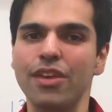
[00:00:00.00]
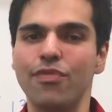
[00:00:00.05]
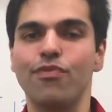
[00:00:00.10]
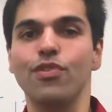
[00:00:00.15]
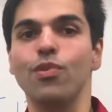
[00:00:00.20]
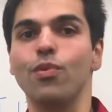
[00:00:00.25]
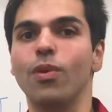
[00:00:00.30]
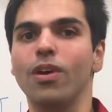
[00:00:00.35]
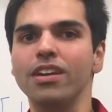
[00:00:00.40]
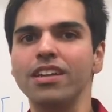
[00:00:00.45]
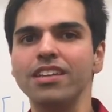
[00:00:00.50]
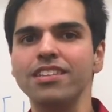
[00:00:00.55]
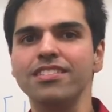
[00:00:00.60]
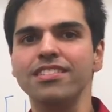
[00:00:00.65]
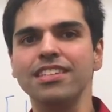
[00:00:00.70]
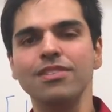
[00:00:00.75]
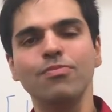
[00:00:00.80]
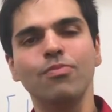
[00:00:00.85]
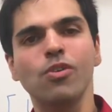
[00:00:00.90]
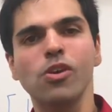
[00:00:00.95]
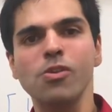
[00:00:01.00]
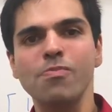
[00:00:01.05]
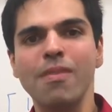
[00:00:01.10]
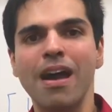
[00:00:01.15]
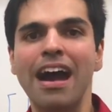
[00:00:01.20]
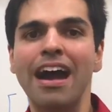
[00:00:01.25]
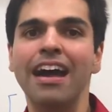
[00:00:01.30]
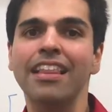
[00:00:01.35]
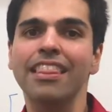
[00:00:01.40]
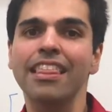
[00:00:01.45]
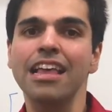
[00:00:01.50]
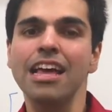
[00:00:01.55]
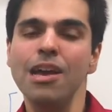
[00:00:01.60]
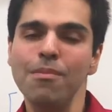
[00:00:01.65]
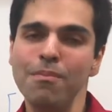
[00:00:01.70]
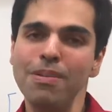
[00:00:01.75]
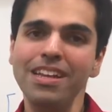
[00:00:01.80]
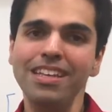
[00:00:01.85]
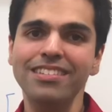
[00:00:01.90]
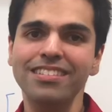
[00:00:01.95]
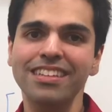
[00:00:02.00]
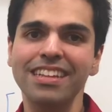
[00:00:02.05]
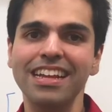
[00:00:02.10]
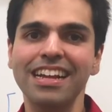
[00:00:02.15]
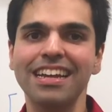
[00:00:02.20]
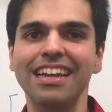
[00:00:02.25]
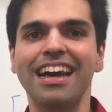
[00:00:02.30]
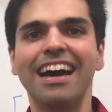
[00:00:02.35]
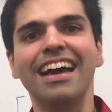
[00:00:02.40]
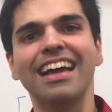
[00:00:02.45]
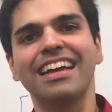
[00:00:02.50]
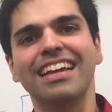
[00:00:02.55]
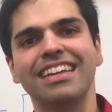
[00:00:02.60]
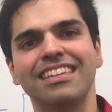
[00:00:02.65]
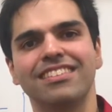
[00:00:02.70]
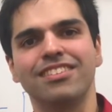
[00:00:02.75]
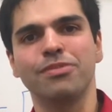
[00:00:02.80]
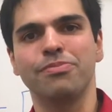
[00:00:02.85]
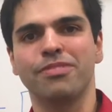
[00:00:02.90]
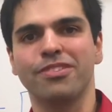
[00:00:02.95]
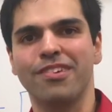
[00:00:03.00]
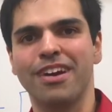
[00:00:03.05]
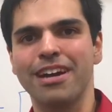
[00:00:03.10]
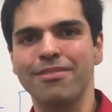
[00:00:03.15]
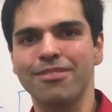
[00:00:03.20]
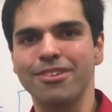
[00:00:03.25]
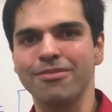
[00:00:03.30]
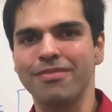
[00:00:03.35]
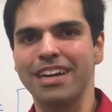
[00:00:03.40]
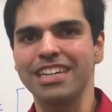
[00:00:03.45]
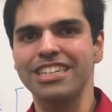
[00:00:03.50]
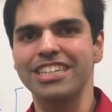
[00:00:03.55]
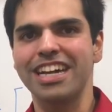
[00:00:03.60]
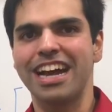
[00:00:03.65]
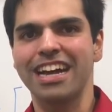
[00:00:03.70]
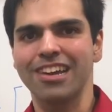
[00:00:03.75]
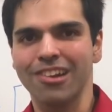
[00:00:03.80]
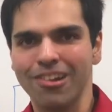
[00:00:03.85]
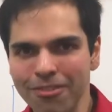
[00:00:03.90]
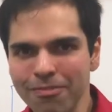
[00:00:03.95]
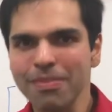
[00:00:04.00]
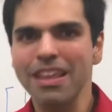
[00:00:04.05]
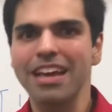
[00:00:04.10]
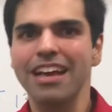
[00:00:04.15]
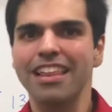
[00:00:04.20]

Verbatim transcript: If you want to see more math, please click like and subscribe to my channel.